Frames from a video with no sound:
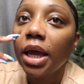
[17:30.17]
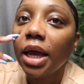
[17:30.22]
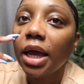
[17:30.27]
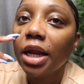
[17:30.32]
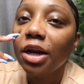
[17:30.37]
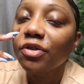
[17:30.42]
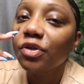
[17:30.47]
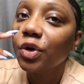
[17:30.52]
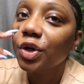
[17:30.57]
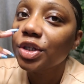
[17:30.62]

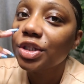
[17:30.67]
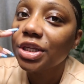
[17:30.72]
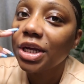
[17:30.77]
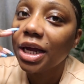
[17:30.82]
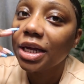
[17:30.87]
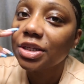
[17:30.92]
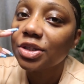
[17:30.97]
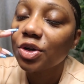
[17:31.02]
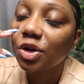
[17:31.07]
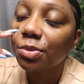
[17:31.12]
and of course you
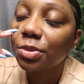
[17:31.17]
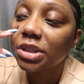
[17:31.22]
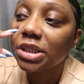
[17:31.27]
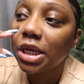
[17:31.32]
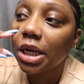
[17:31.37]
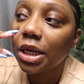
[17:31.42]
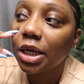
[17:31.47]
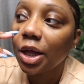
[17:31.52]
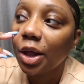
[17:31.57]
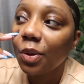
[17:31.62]
guys know i'm gonna
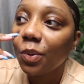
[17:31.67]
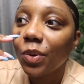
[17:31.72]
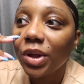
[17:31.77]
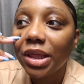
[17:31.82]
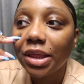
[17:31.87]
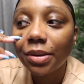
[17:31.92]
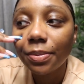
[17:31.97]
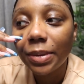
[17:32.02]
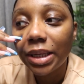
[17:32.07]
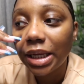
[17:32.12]
take y'all
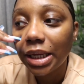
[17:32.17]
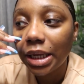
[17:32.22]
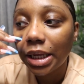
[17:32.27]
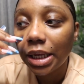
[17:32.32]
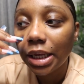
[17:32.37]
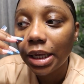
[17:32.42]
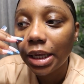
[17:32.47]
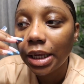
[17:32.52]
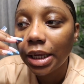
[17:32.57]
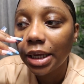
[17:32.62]
with
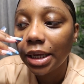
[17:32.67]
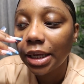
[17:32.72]
me